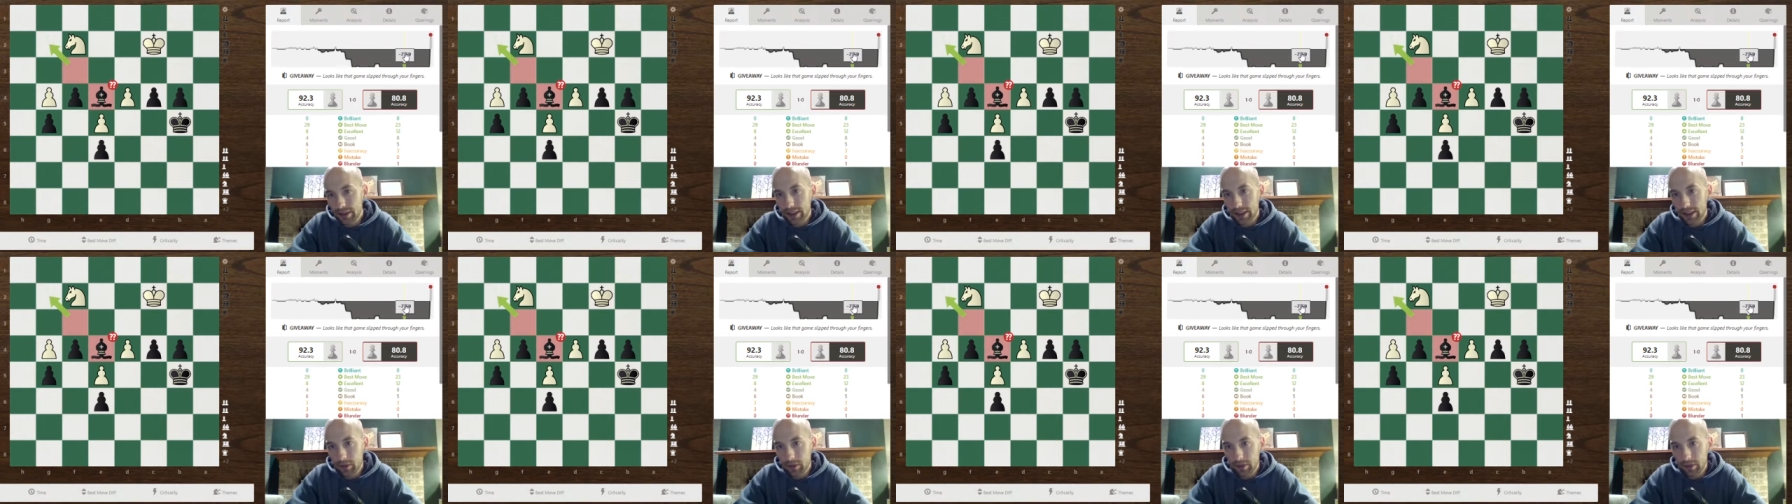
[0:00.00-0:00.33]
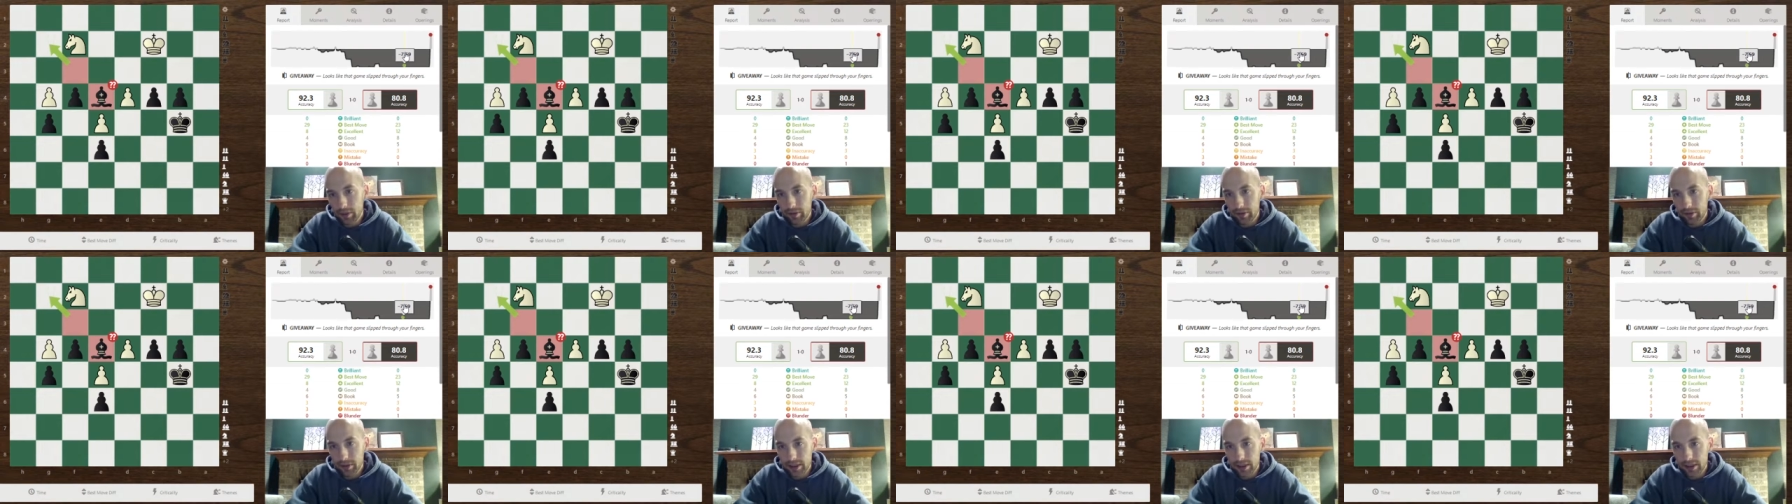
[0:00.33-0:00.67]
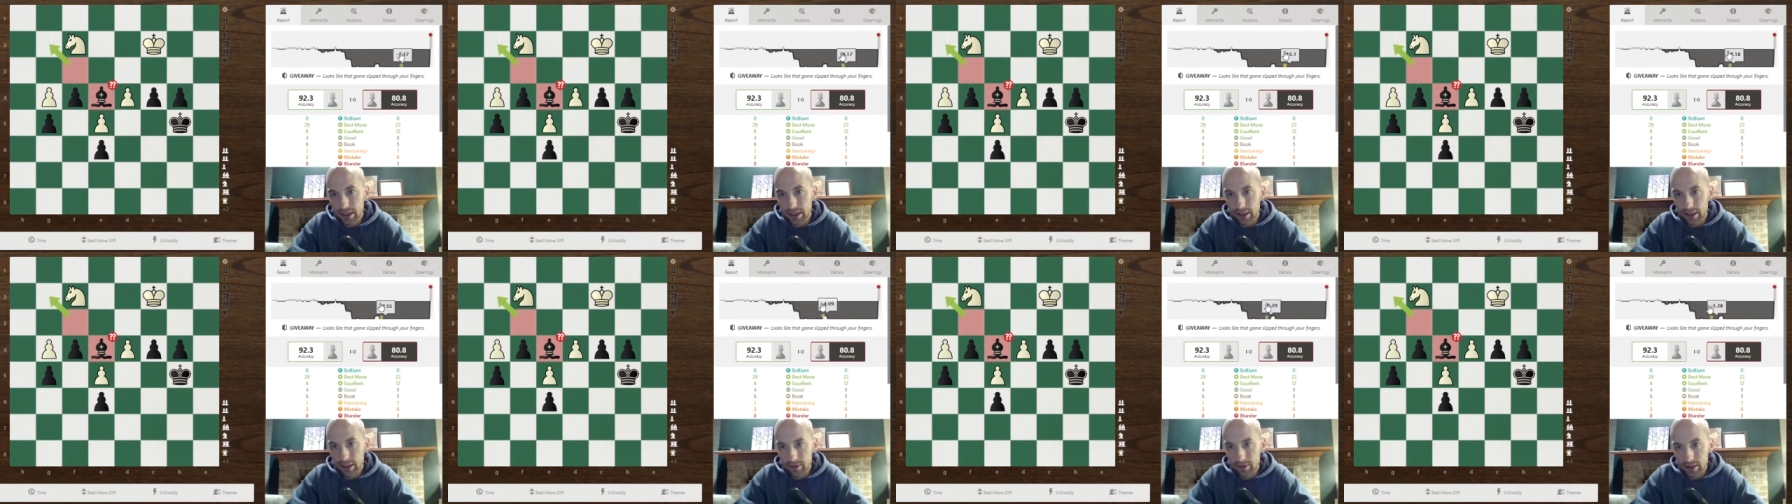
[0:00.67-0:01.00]
takeaway from this
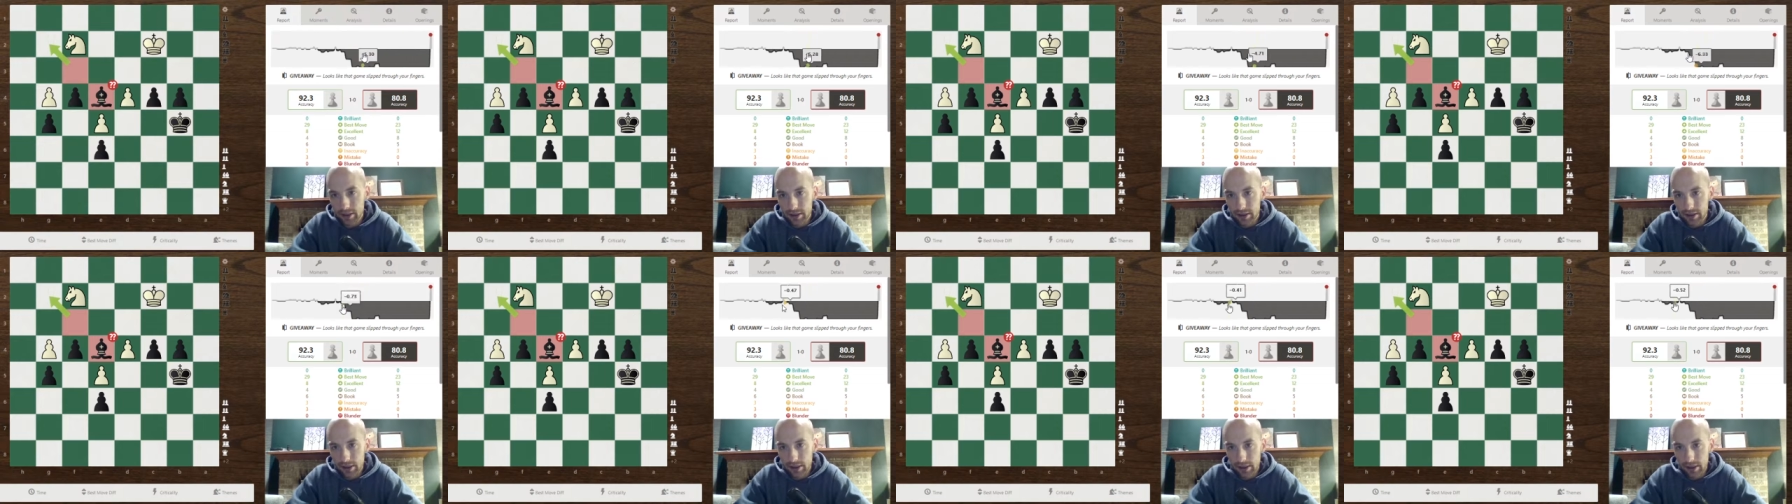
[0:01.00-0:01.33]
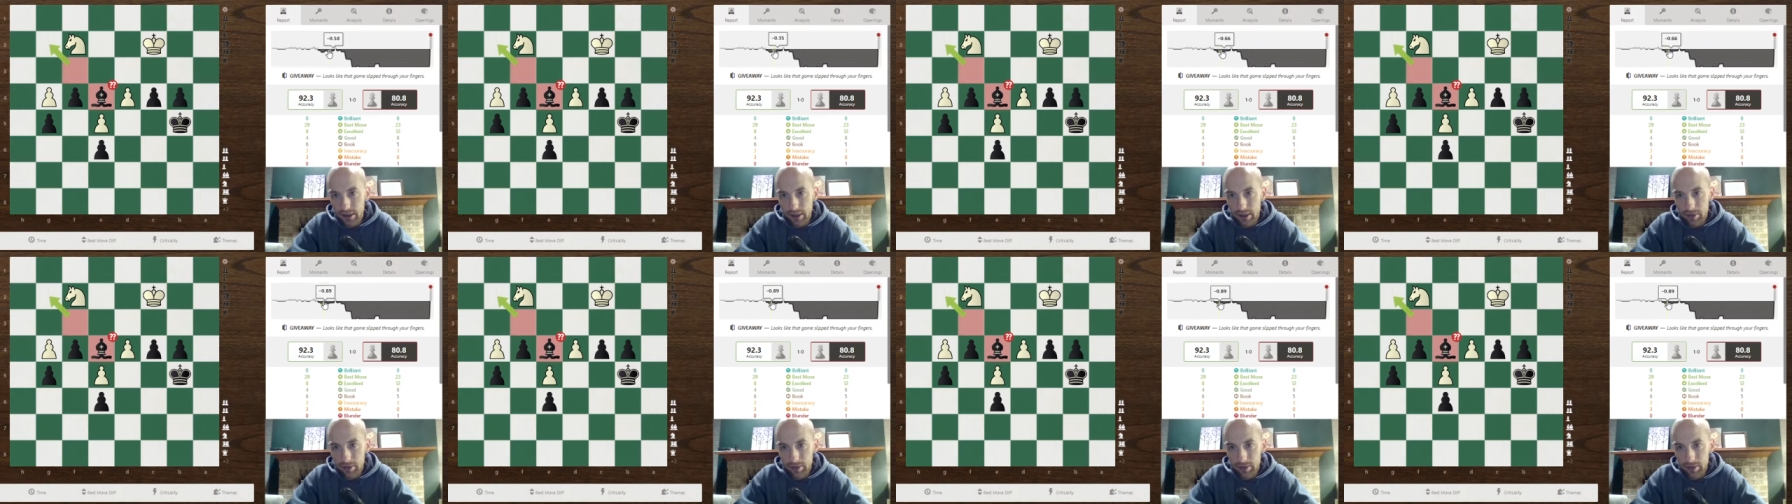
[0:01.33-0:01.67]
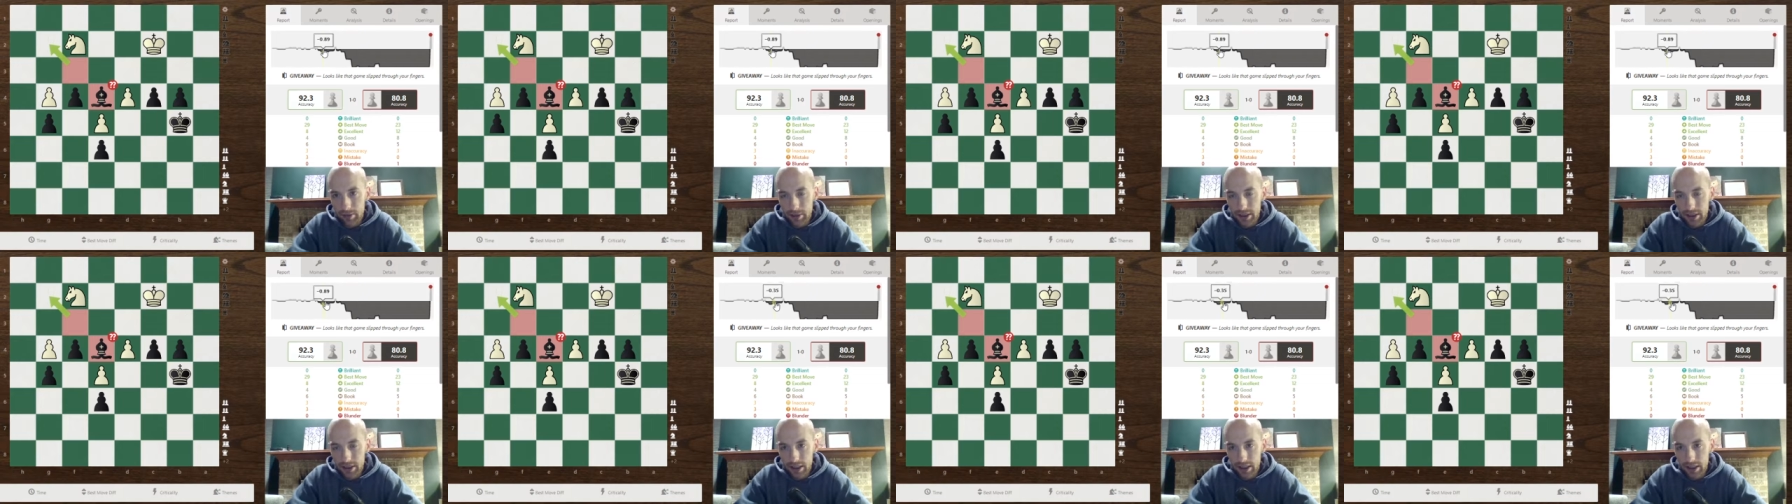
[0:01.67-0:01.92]
game is like I pretty much